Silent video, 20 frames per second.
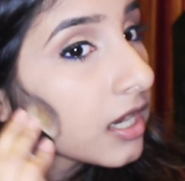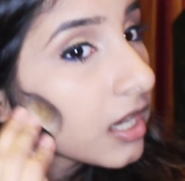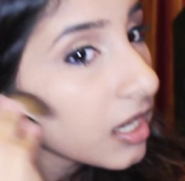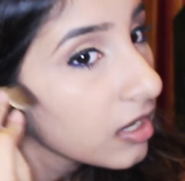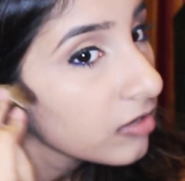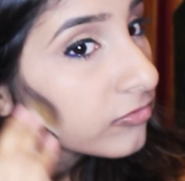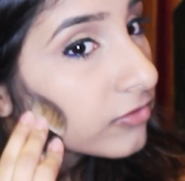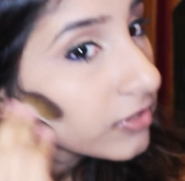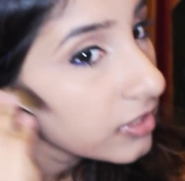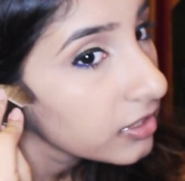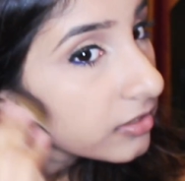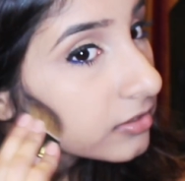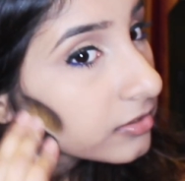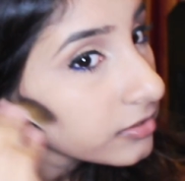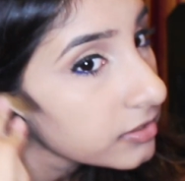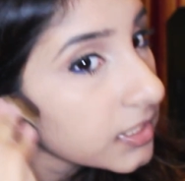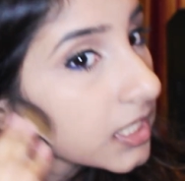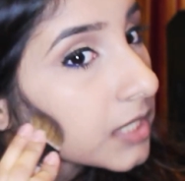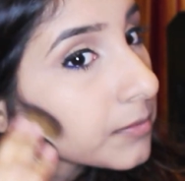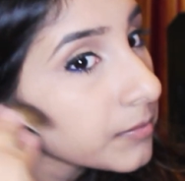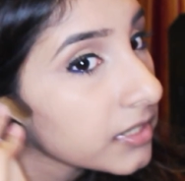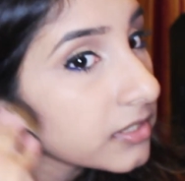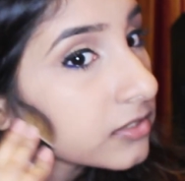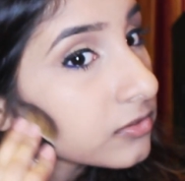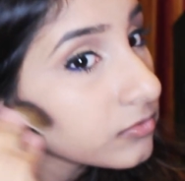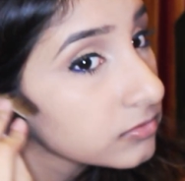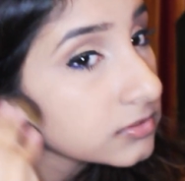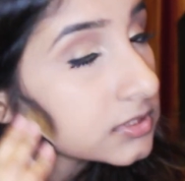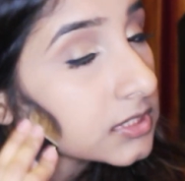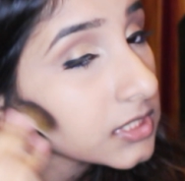every other time I
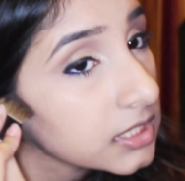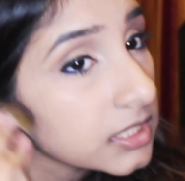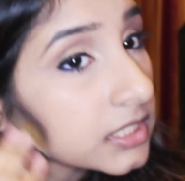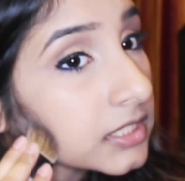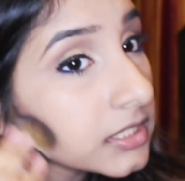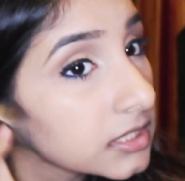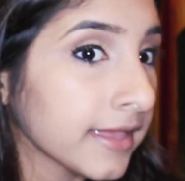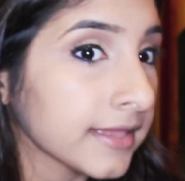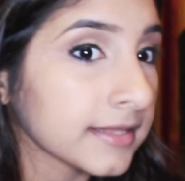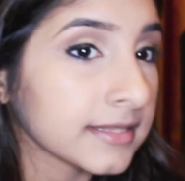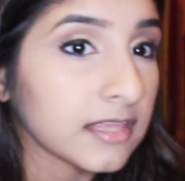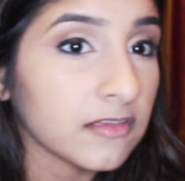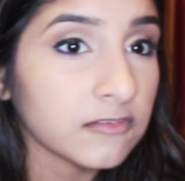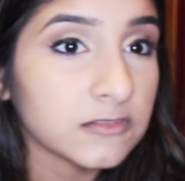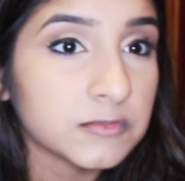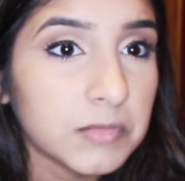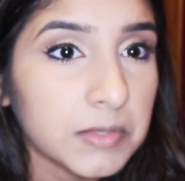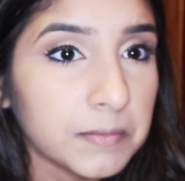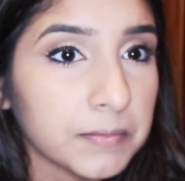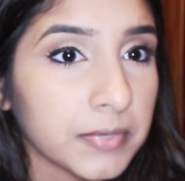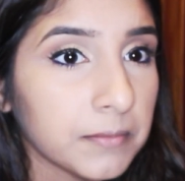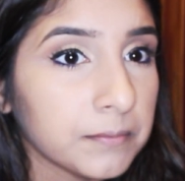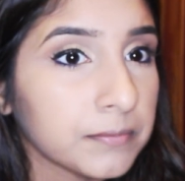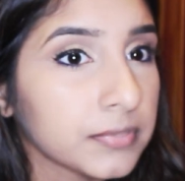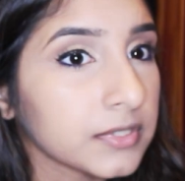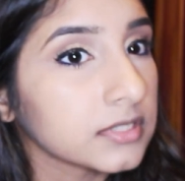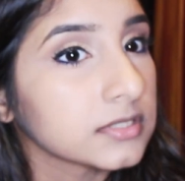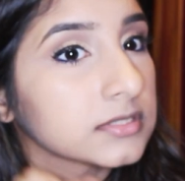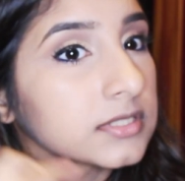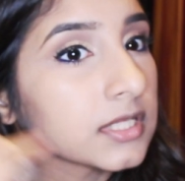use it, it gives me
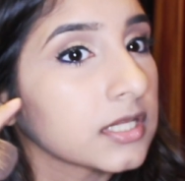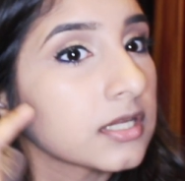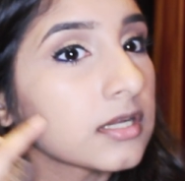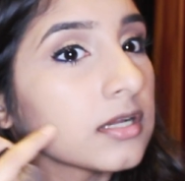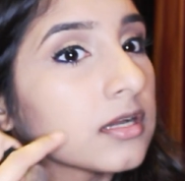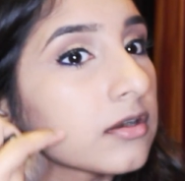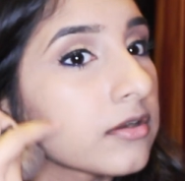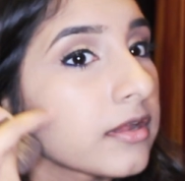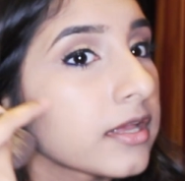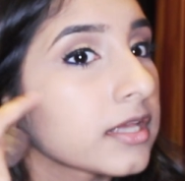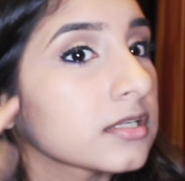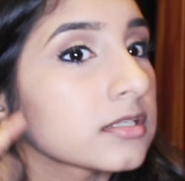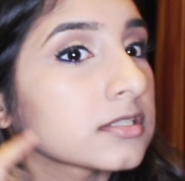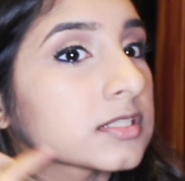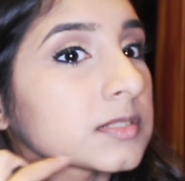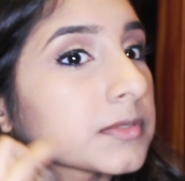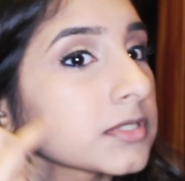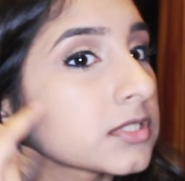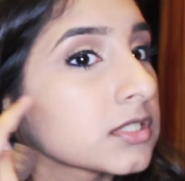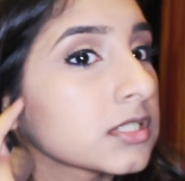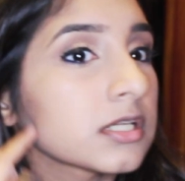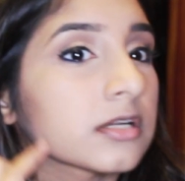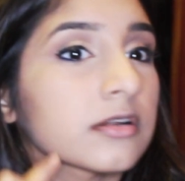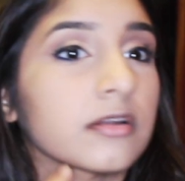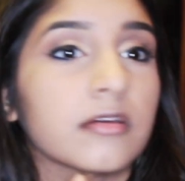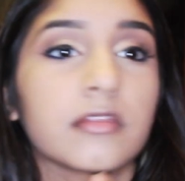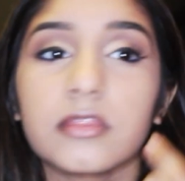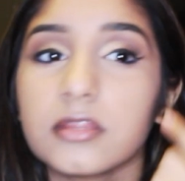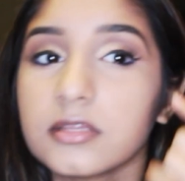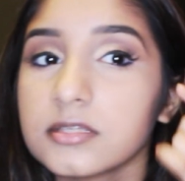pimples, like especially
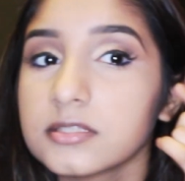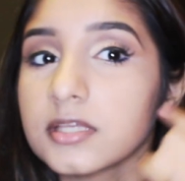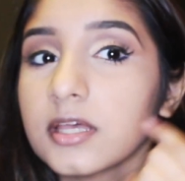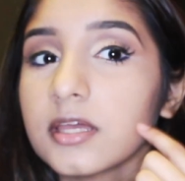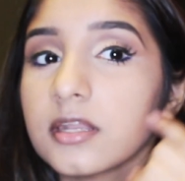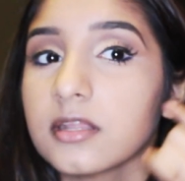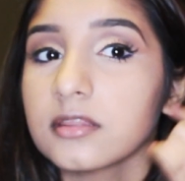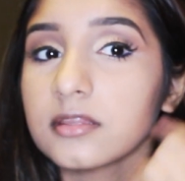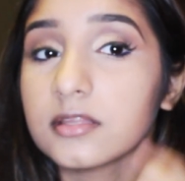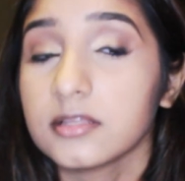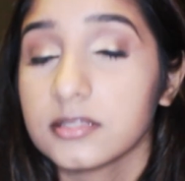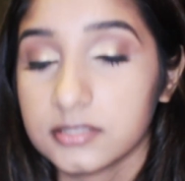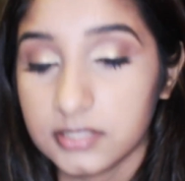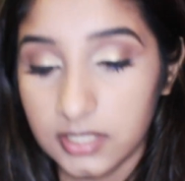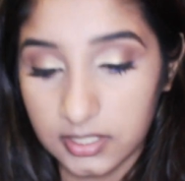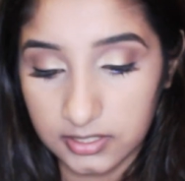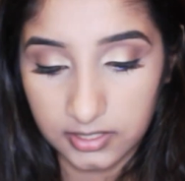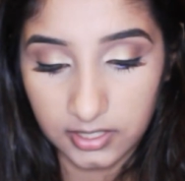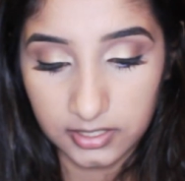around this side and this side.